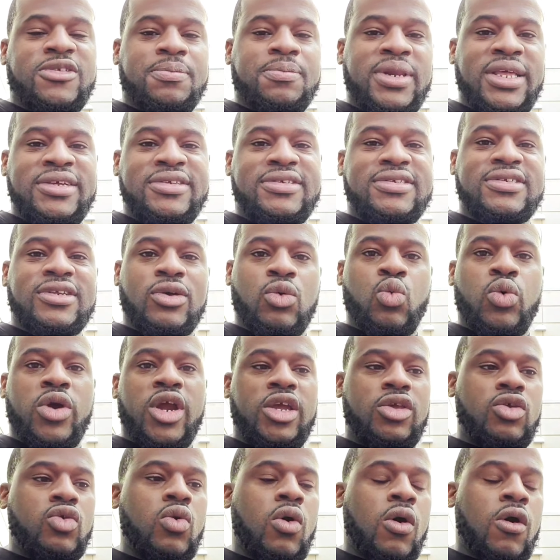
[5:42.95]
places and where
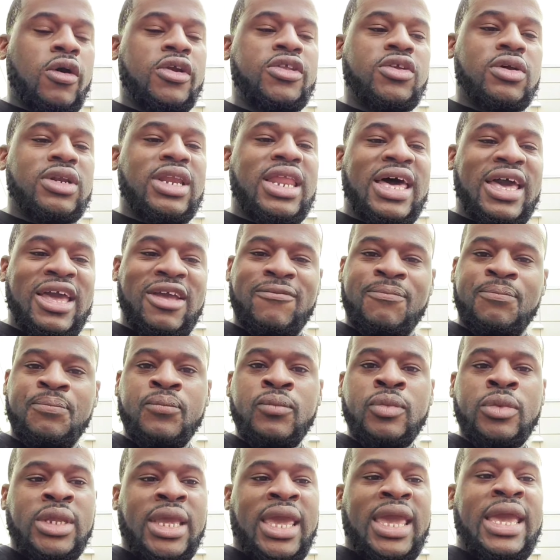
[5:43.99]
you are in your life.
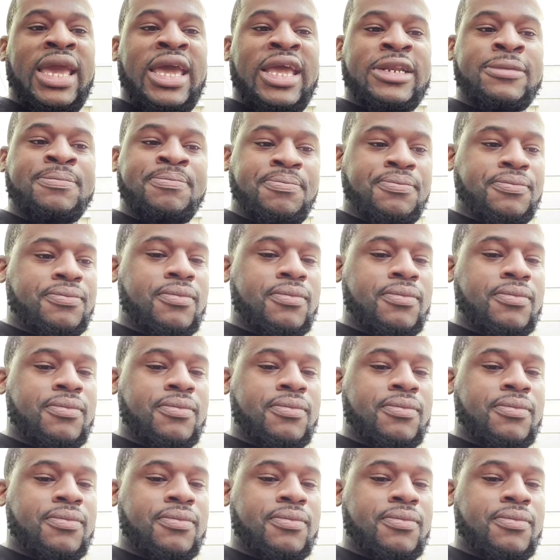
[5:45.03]
And